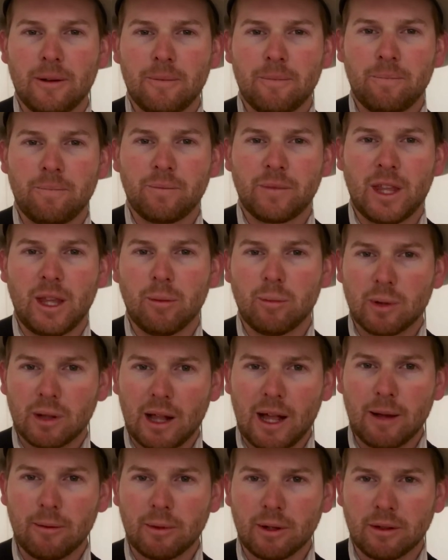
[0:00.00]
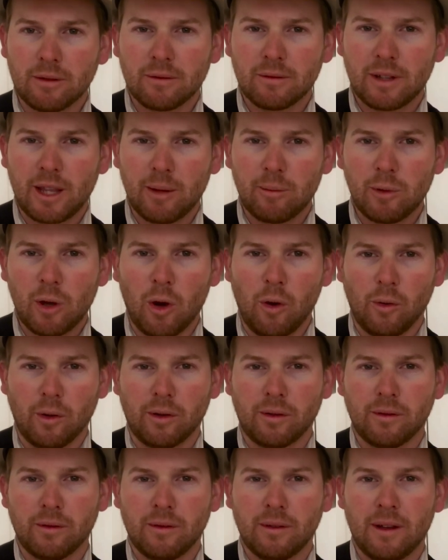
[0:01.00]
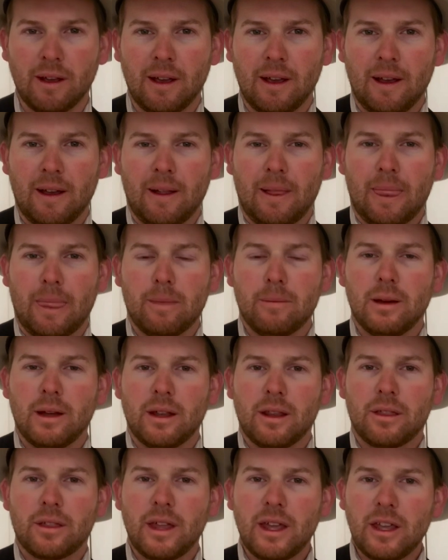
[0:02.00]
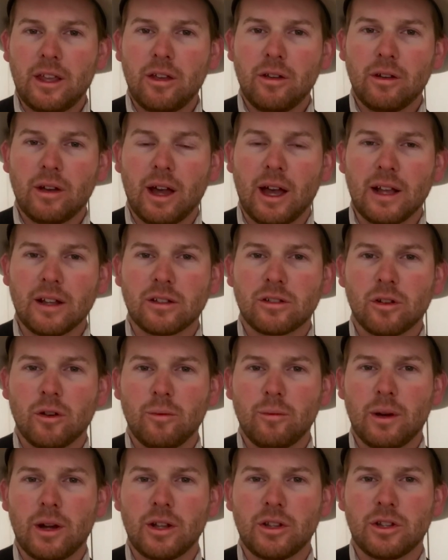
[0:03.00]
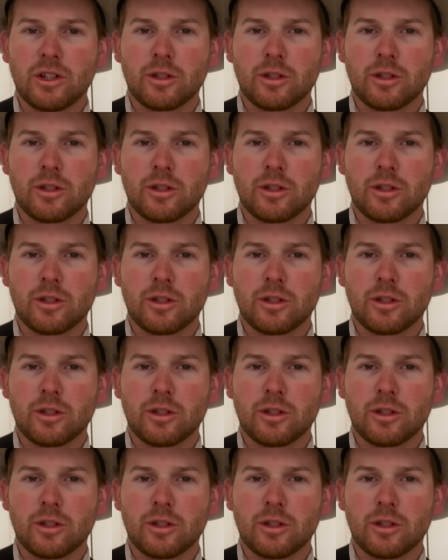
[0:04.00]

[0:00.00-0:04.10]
Keep climbing, keep going. But thank you guys so much.